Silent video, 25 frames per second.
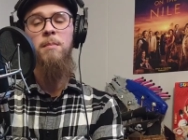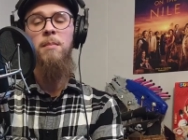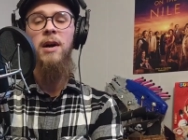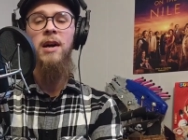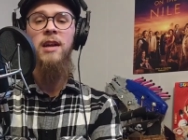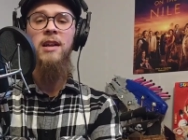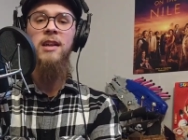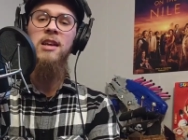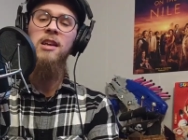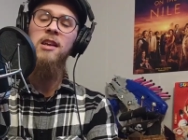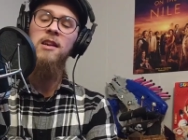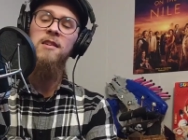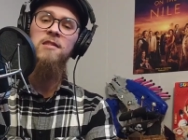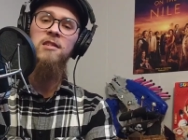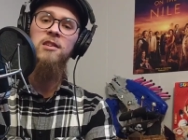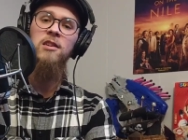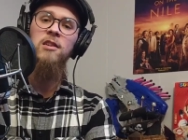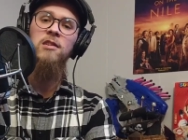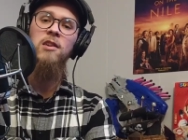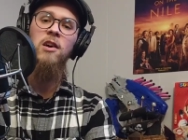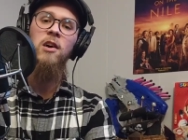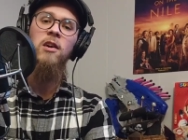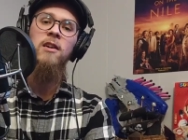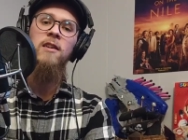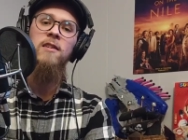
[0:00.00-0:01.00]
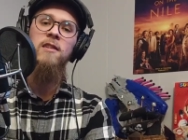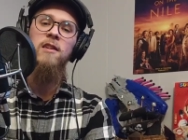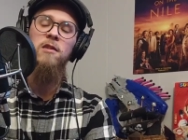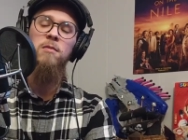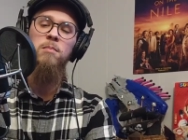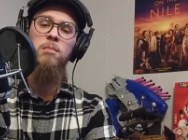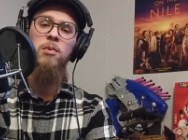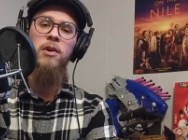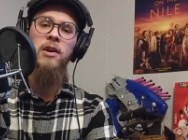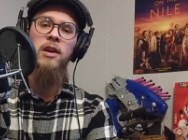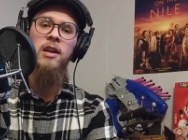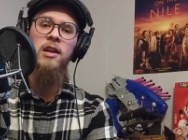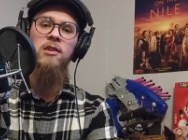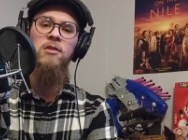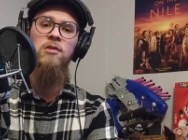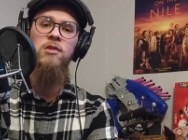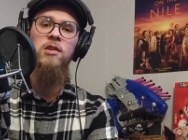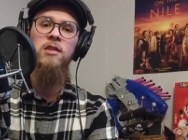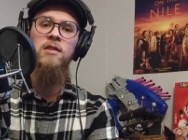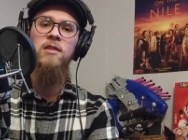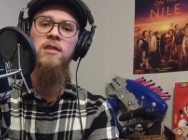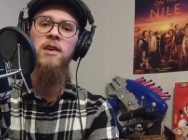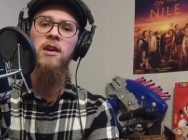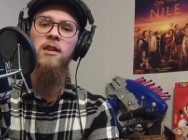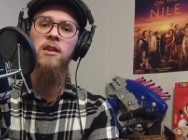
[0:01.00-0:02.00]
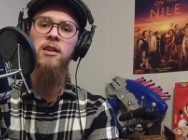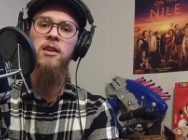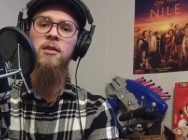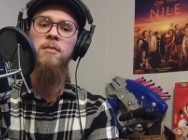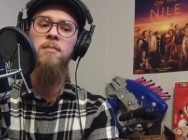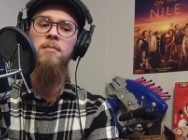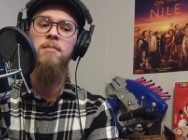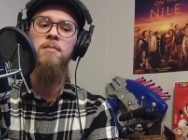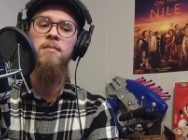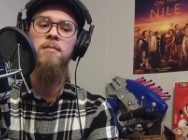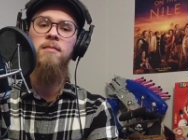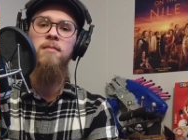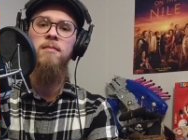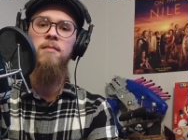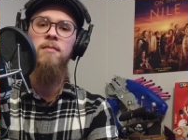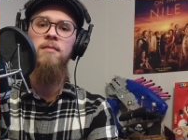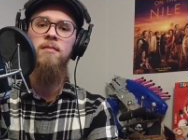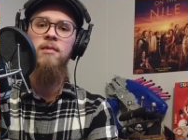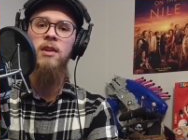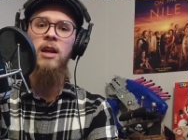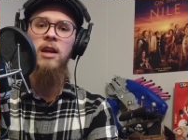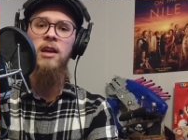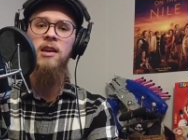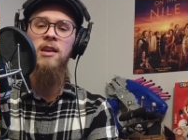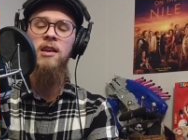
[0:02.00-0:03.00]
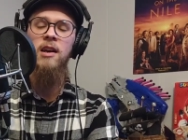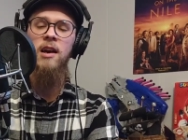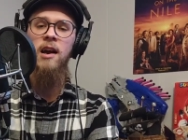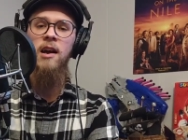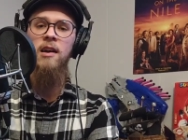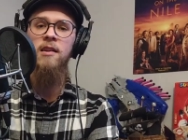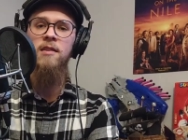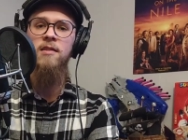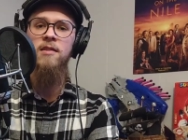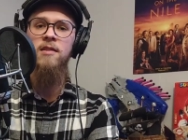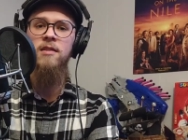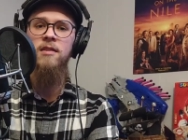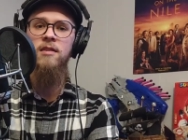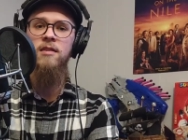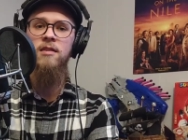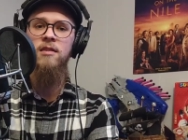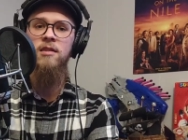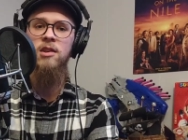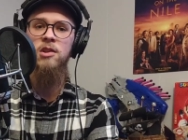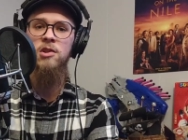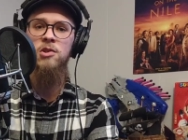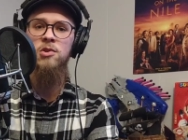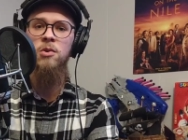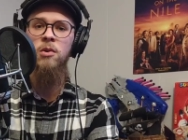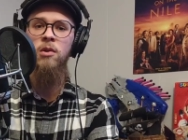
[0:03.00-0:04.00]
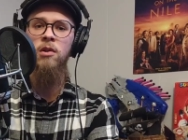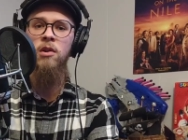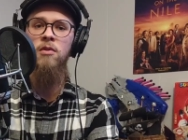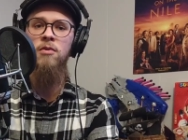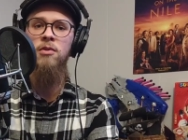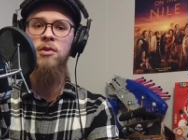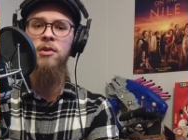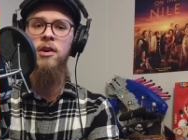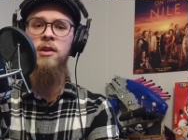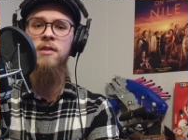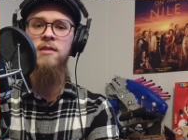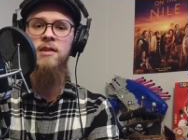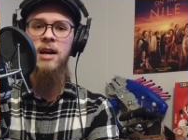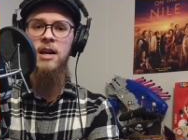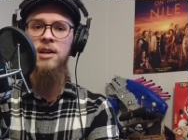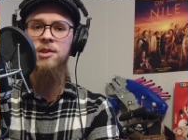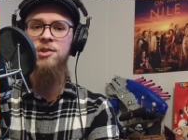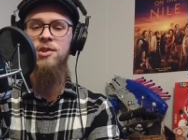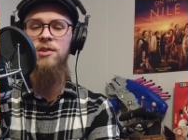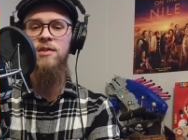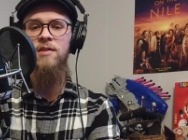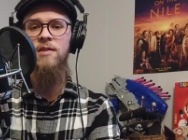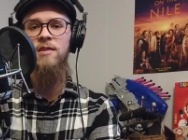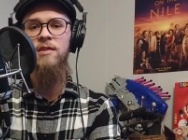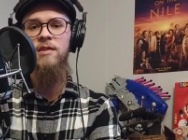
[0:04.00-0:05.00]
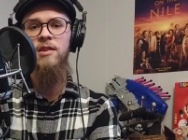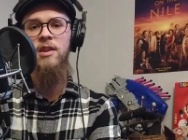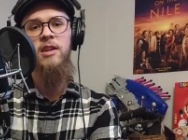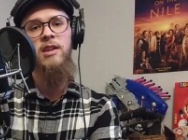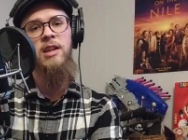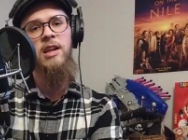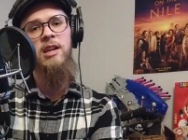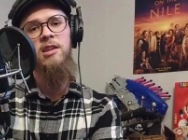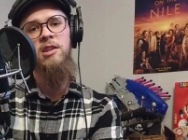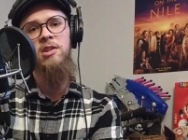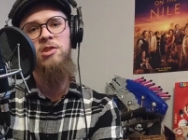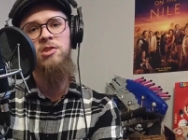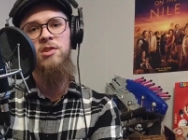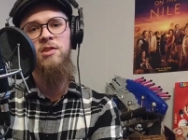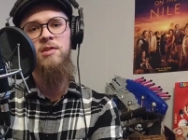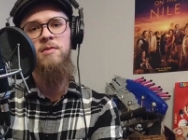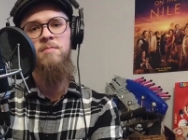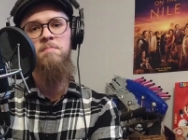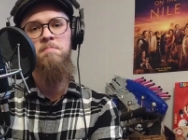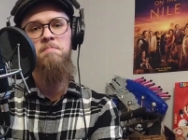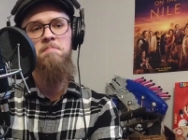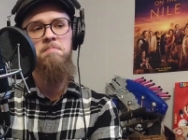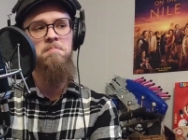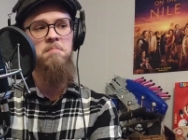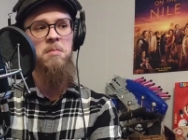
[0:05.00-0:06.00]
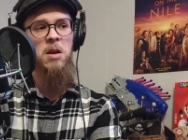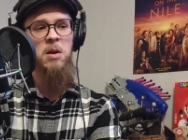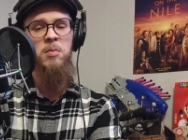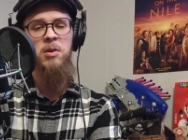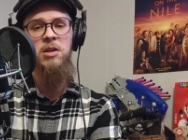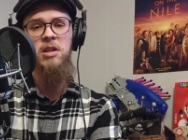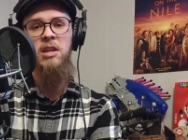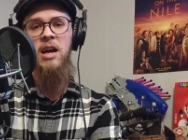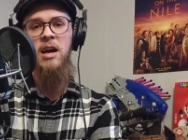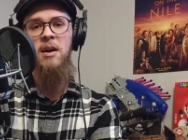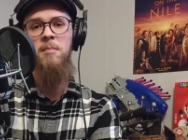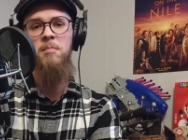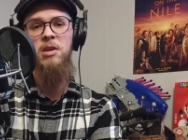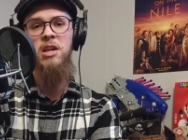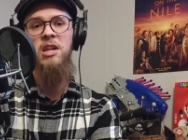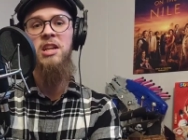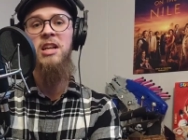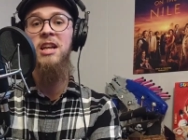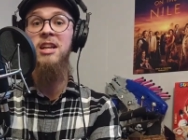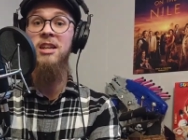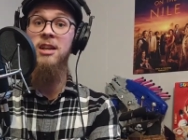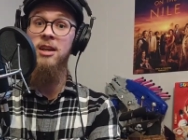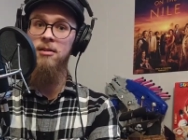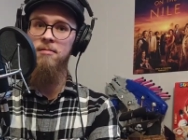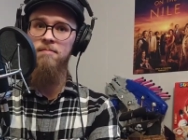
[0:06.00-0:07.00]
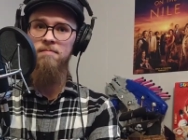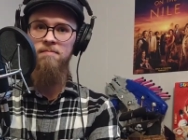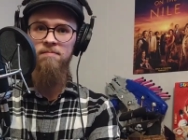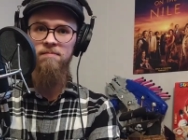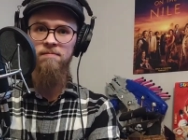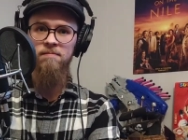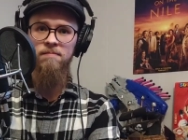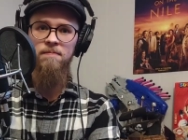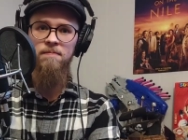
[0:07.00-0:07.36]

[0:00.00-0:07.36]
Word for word: But he is an adult at this point, and you can tell him that he has control over his actions and that he should maybe not be an idiot.